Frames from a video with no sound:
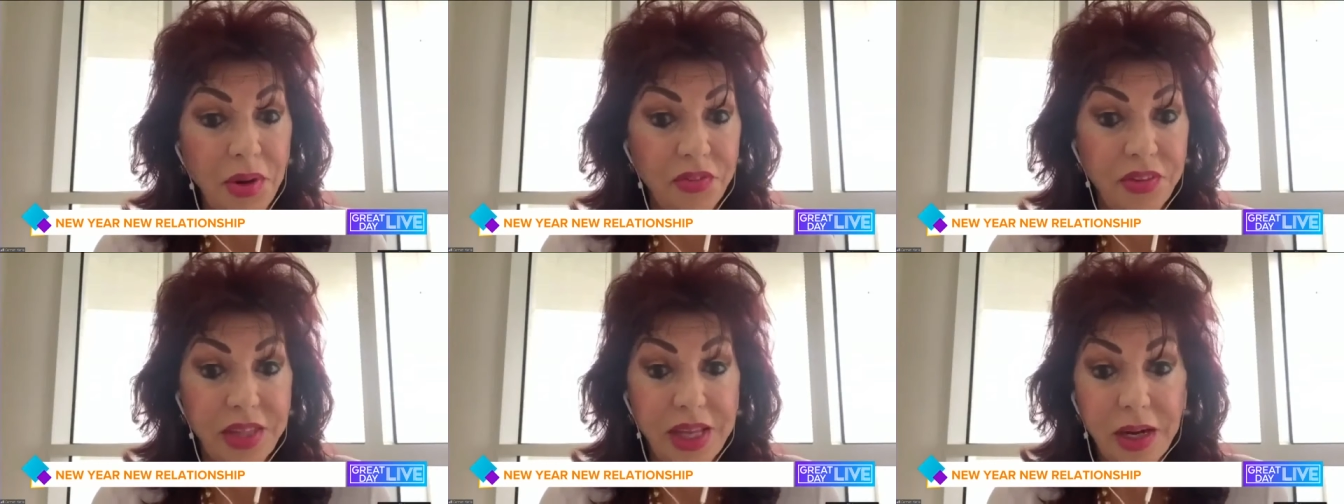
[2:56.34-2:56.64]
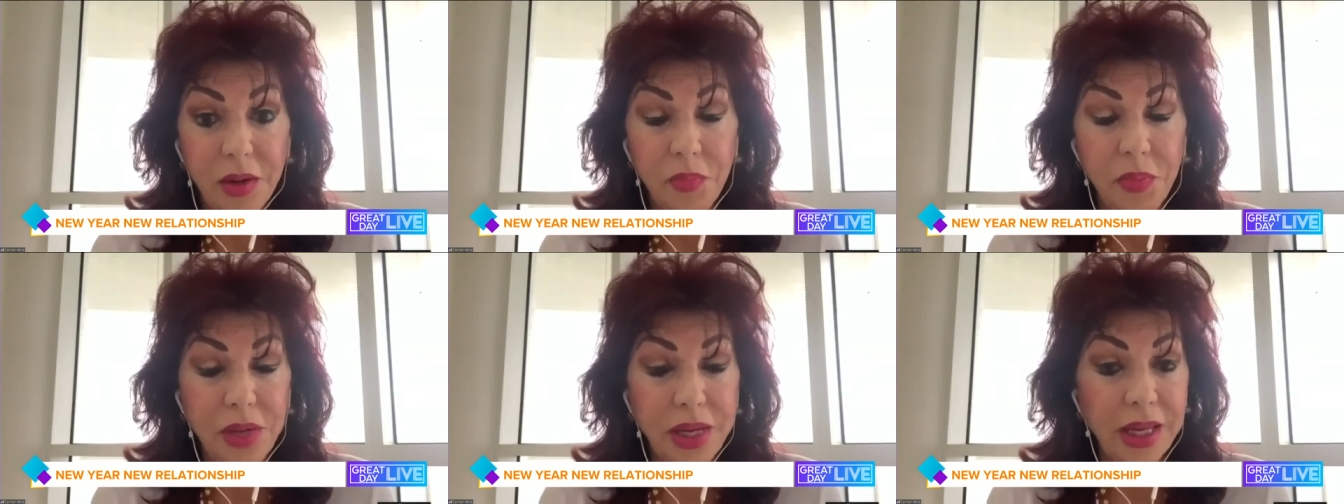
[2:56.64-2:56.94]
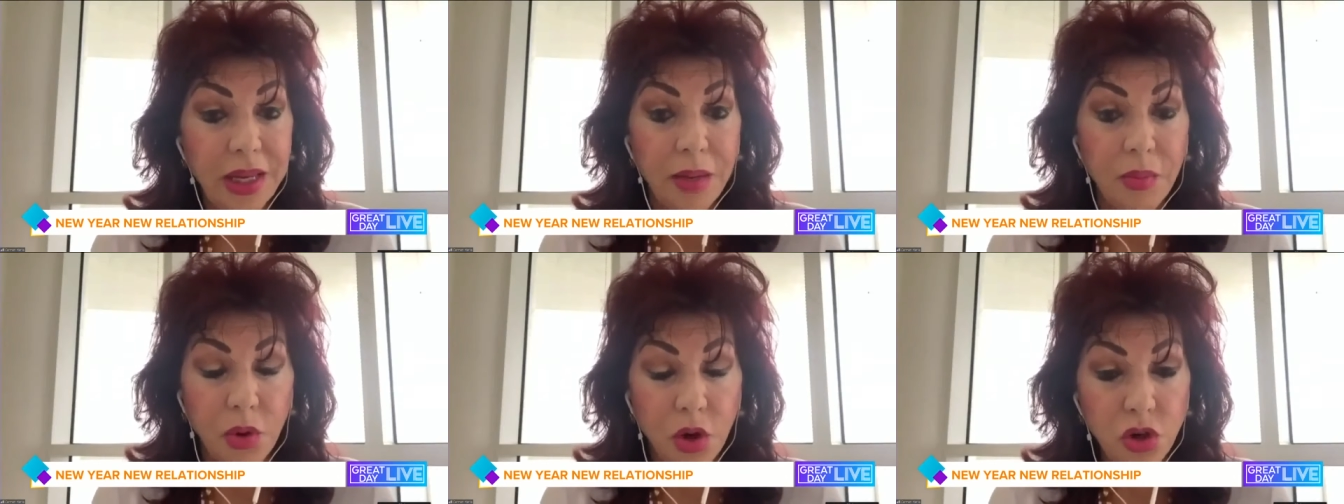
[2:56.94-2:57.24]
of their
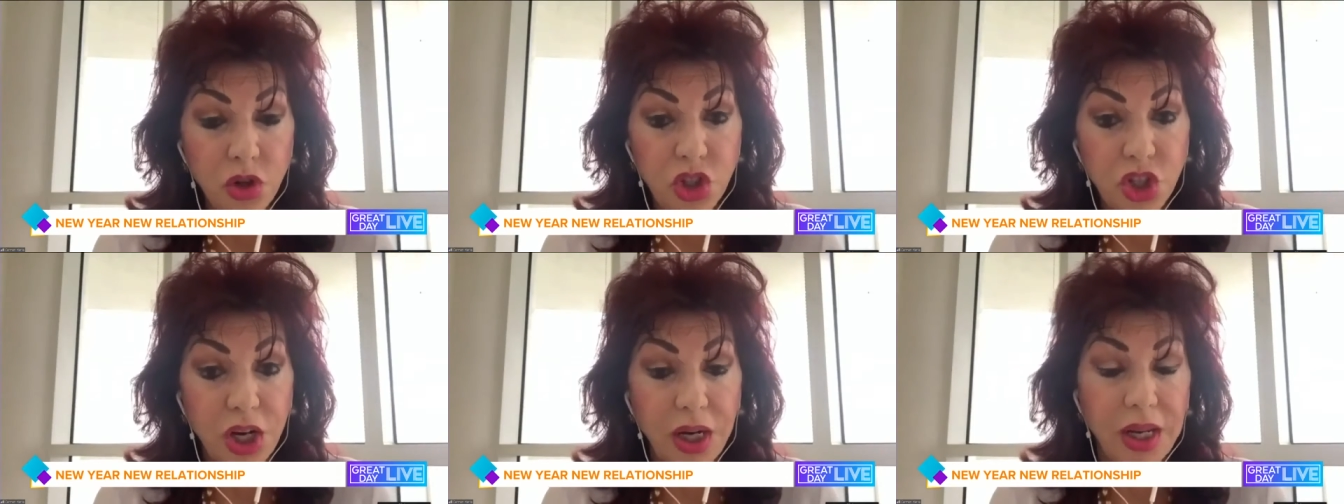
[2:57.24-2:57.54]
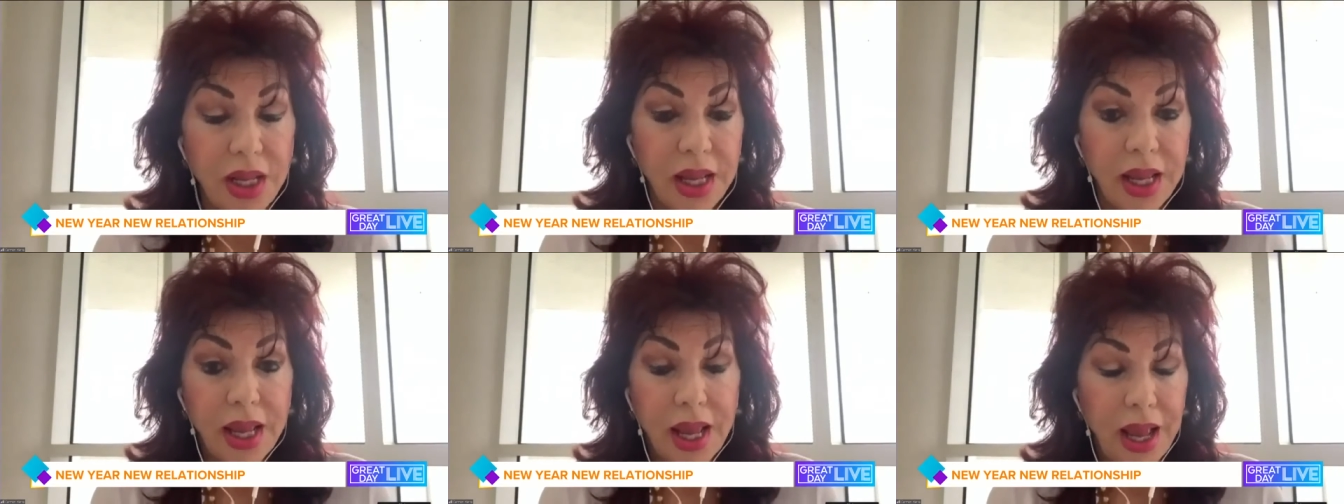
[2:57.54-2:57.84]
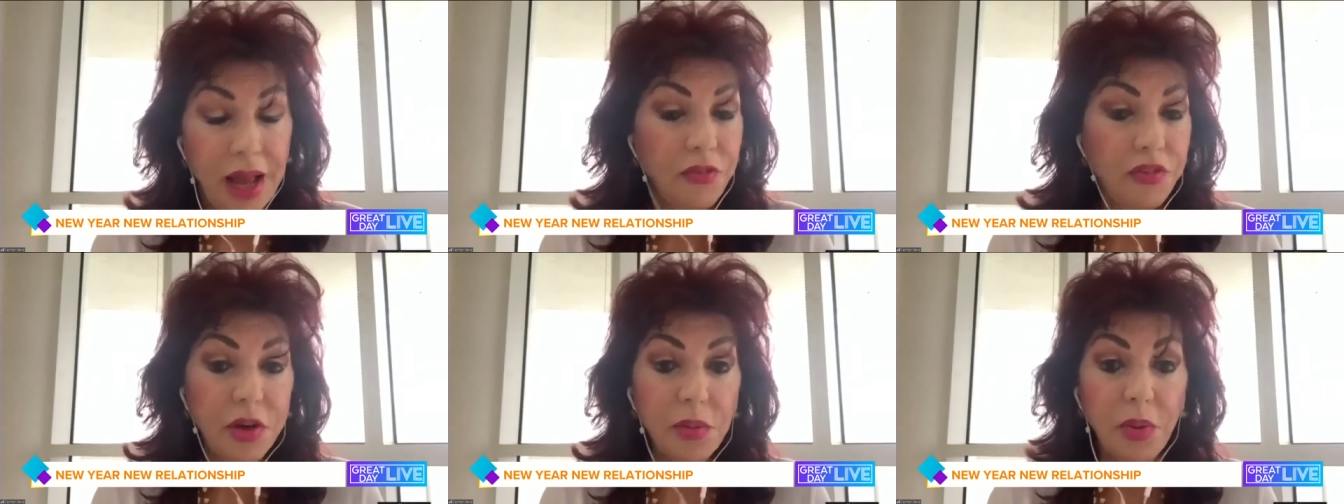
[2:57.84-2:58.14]
being emotional,
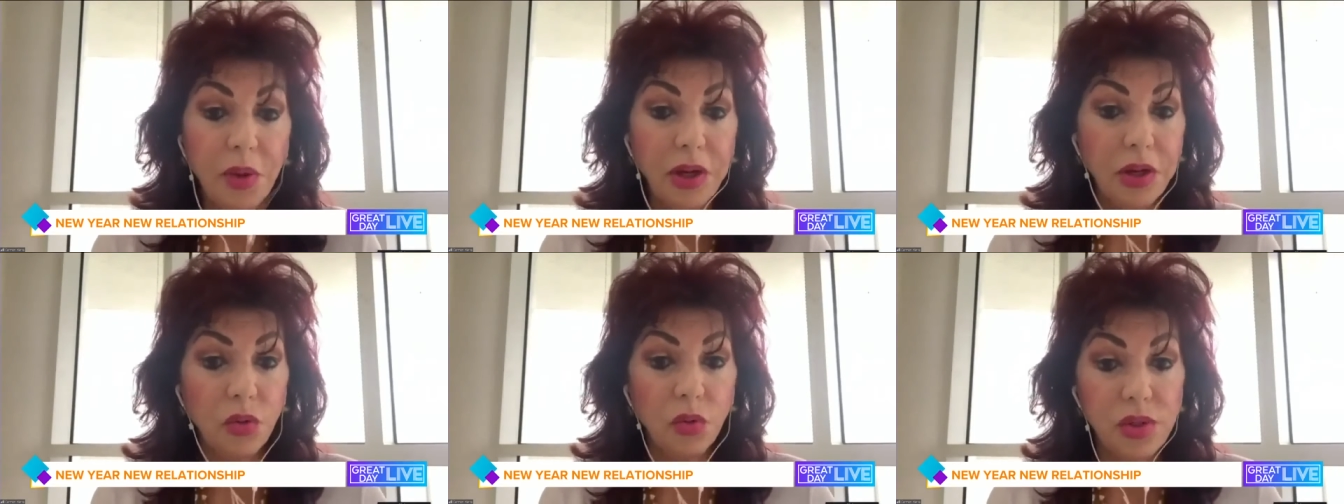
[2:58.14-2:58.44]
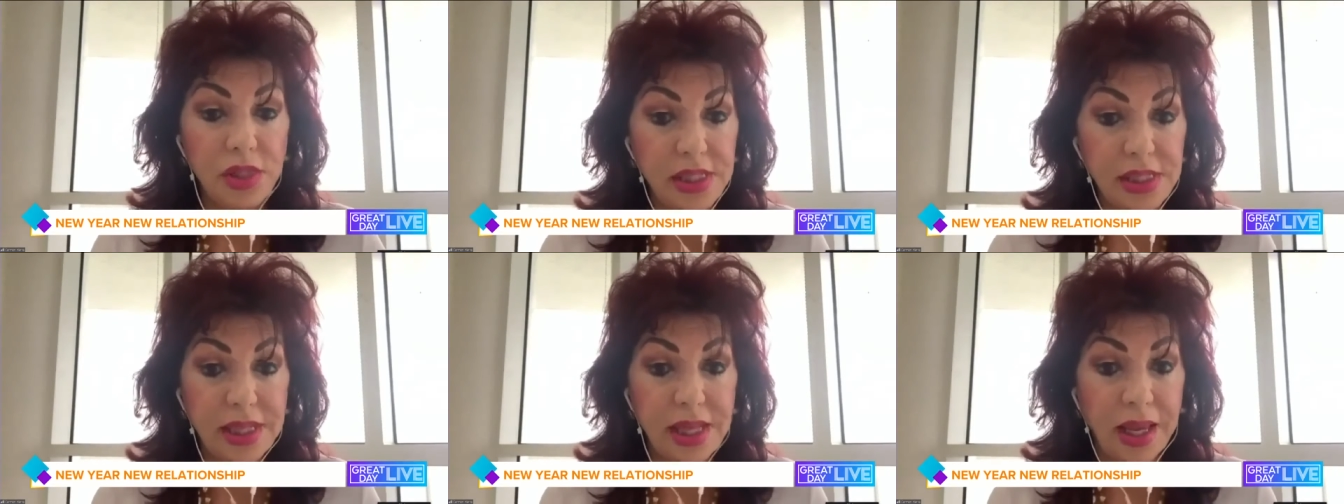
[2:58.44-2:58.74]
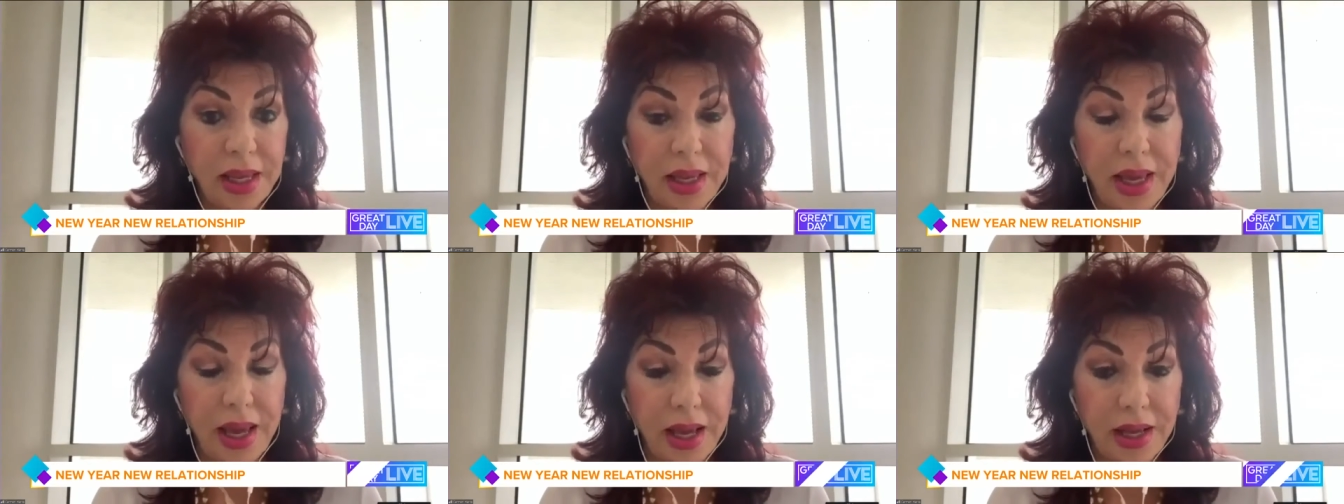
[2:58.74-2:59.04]
everybody will say
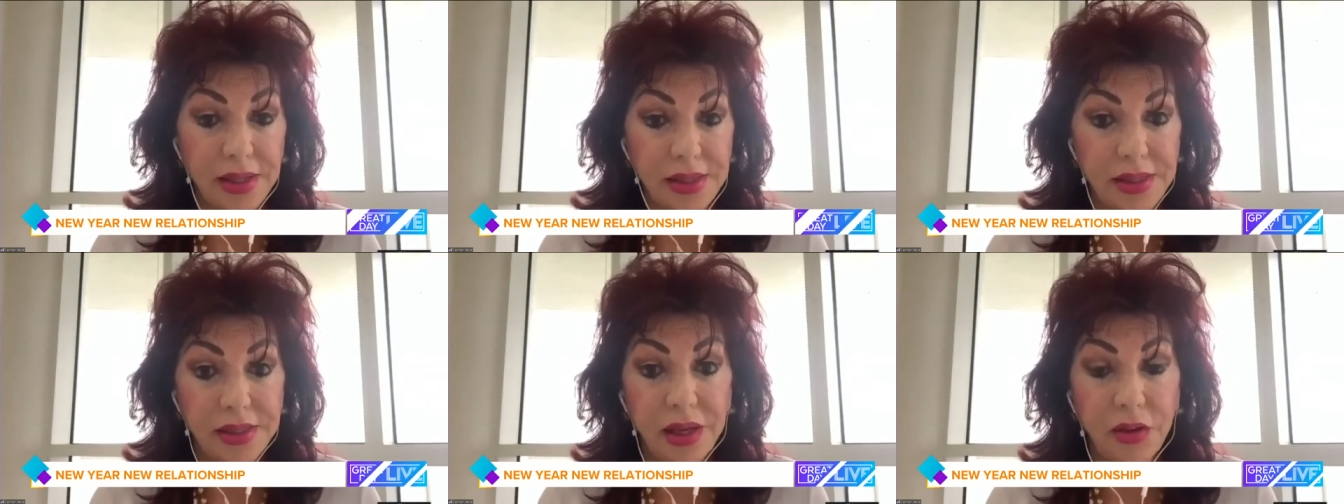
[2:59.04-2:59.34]
yes.